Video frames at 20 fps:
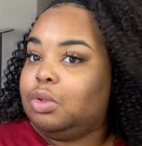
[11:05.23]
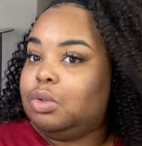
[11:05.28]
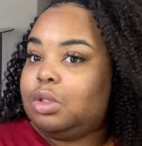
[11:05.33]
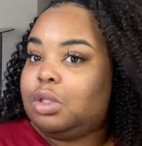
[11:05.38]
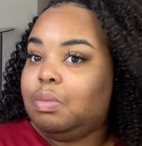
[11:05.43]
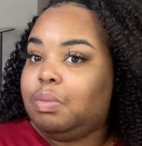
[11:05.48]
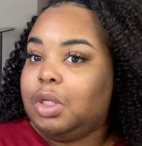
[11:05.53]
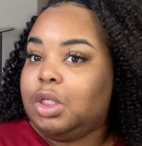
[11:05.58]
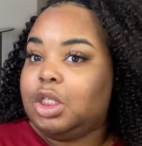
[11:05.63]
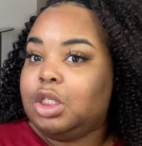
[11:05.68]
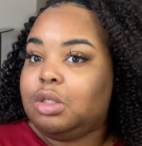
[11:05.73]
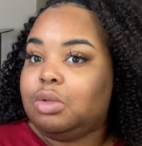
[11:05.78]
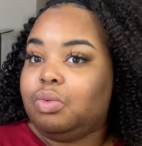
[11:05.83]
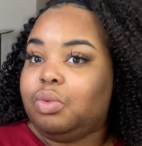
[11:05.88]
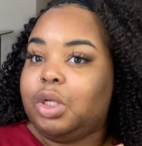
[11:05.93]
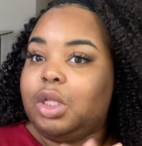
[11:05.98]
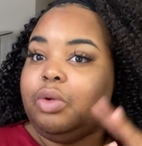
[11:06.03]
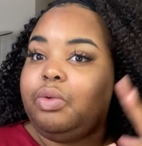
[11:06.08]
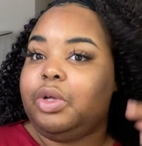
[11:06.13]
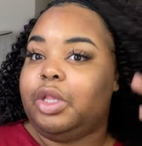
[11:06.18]
used to be just
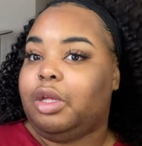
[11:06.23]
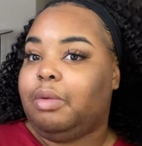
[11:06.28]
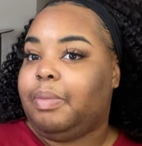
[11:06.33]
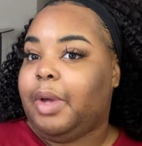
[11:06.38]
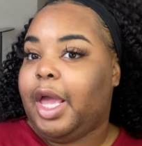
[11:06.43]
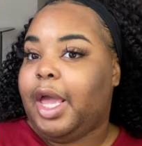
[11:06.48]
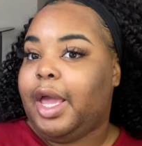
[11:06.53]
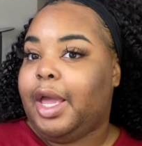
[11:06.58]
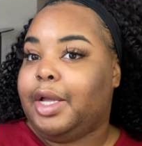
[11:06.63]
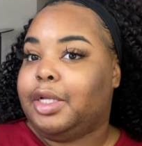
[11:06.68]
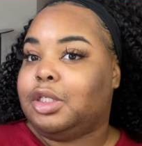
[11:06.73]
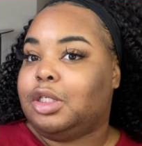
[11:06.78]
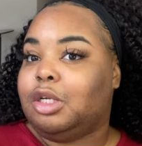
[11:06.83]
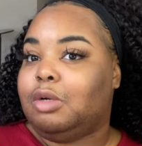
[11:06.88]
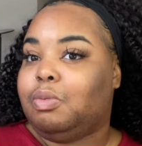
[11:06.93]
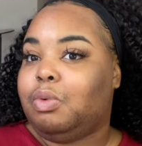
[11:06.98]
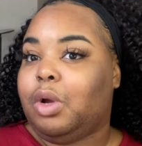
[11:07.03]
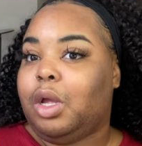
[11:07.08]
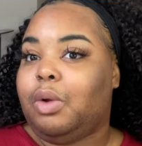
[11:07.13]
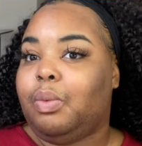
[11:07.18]
really, really bad to
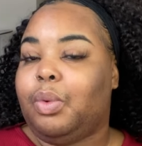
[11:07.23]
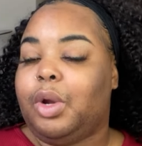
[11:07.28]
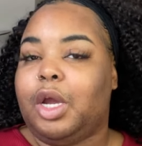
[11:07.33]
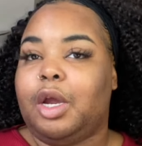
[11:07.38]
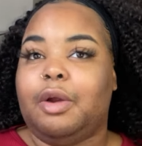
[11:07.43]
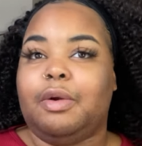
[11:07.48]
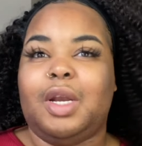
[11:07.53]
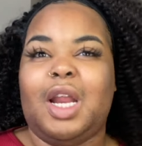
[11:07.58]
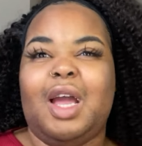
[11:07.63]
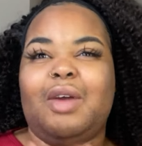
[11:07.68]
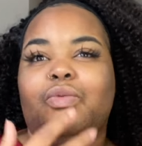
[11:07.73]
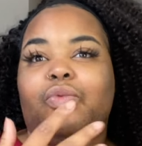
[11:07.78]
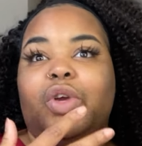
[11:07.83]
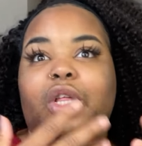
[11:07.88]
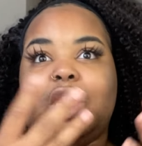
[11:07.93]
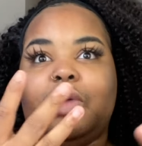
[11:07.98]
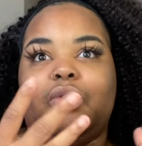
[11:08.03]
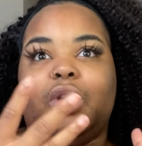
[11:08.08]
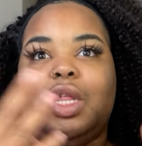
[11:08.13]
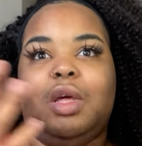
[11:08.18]
the point where, not
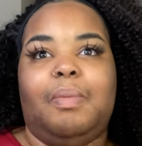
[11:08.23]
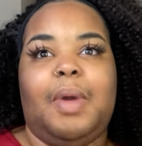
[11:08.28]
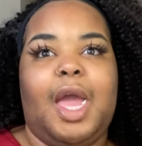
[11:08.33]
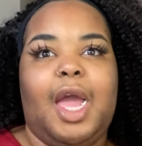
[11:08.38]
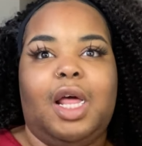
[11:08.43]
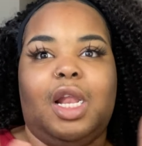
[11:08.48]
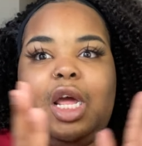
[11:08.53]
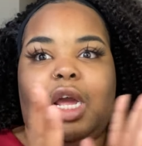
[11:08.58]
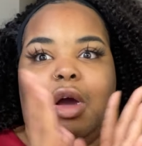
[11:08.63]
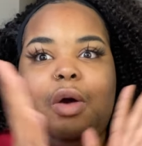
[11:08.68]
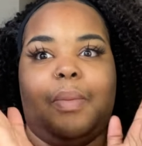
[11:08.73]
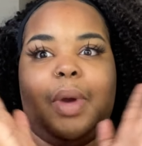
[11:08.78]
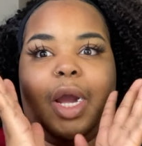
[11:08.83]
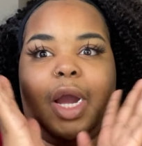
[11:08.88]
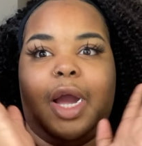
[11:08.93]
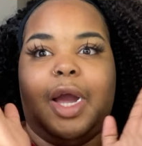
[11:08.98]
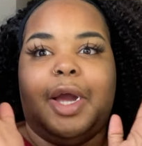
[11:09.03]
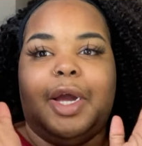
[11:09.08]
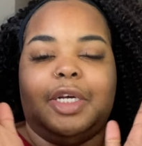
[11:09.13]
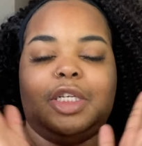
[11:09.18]
really, really bad, like, oh my
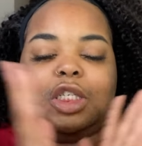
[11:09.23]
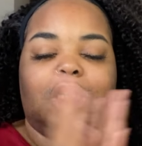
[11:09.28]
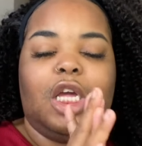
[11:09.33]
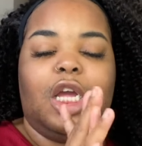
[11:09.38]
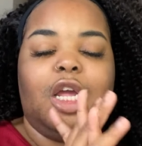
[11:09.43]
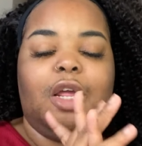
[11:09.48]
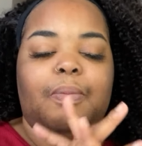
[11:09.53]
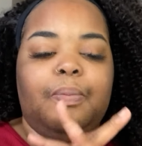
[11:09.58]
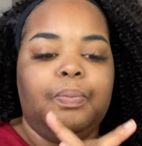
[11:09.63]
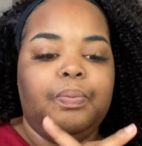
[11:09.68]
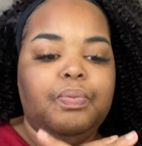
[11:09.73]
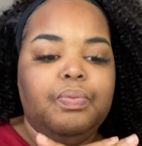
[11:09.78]
gosh, like,